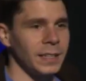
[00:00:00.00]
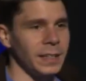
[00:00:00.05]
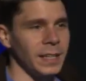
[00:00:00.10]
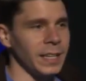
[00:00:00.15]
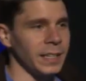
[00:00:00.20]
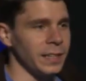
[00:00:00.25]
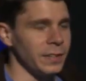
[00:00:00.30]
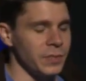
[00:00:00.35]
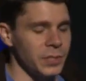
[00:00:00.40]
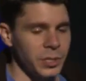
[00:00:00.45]
And
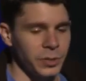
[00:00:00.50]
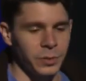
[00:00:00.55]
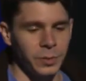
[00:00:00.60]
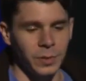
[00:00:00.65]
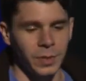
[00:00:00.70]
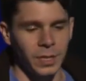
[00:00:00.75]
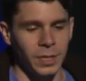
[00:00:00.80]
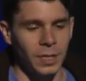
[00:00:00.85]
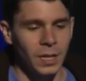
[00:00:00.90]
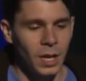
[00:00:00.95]
that gives
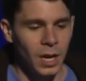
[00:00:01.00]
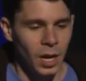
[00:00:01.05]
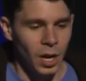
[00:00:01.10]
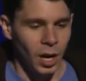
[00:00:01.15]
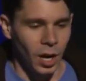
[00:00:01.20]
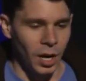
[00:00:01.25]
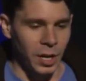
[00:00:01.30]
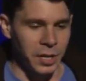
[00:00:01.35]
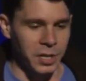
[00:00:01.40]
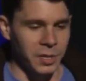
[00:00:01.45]
you
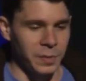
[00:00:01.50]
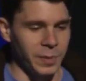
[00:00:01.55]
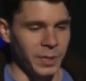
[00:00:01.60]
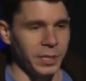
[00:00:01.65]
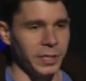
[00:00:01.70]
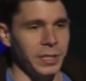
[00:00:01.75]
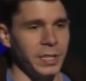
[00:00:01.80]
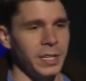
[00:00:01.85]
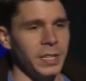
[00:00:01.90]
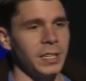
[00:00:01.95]

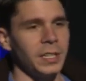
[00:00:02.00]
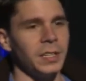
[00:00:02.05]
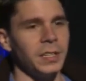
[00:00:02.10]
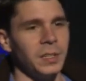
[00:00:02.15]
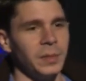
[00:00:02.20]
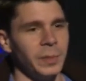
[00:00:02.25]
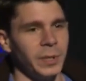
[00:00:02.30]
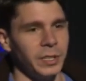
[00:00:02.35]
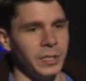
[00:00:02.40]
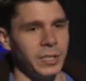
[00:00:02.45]
auditability and
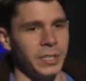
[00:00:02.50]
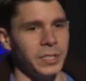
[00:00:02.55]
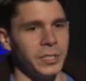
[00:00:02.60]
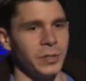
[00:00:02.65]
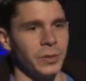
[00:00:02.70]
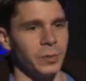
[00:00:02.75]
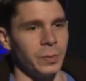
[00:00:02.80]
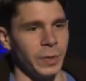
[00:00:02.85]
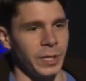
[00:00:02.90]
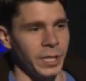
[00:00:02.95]
the ability
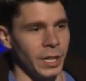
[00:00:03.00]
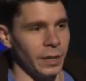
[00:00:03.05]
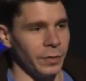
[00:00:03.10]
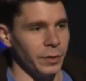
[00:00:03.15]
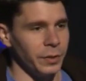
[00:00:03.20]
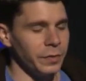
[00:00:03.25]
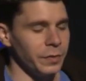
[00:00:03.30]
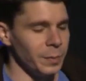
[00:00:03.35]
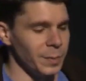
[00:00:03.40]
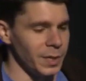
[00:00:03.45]
to
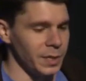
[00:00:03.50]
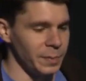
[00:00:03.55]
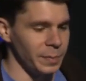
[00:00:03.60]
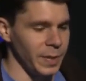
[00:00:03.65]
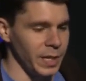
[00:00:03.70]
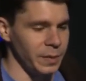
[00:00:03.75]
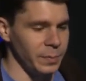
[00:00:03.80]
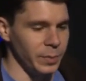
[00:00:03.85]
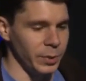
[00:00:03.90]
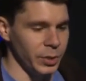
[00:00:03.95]
recover from a
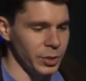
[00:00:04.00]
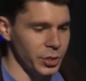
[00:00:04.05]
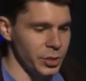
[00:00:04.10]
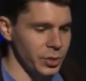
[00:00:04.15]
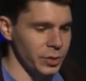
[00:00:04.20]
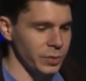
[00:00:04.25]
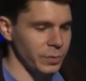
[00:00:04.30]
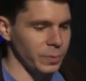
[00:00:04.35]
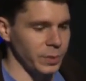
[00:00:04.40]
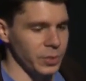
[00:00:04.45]
bad
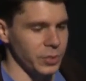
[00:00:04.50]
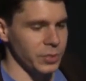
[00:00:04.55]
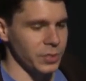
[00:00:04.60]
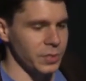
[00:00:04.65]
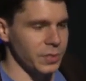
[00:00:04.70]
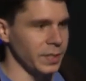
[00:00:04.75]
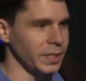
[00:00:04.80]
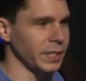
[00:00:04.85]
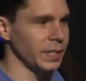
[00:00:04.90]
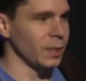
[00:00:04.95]
push, which
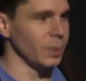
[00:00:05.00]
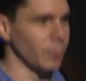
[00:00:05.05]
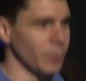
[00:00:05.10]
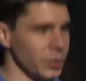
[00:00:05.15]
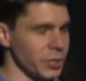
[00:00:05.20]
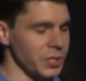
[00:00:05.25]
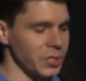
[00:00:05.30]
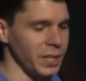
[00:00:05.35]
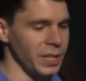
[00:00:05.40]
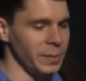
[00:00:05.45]
is like our
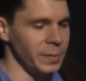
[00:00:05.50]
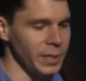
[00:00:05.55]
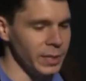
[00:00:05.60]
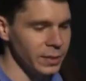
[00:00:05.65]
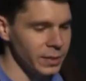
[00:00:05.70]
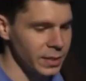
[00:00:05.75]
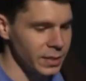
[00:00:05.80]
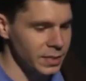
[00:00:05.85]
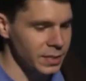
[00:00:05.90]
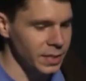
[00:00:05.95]
worst
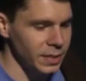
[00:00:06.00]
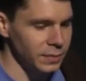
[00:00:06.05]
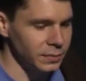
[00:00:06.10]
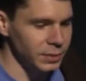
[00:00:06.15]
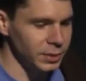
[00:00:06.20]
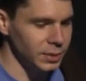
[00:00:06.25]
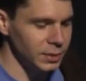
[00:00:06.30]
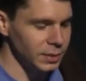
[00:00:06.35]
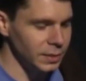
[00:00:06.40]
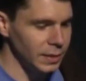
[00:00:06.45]
nightmare as
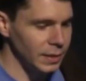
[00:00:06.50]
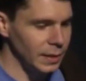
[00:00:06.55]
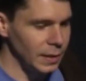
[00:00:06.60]
devs.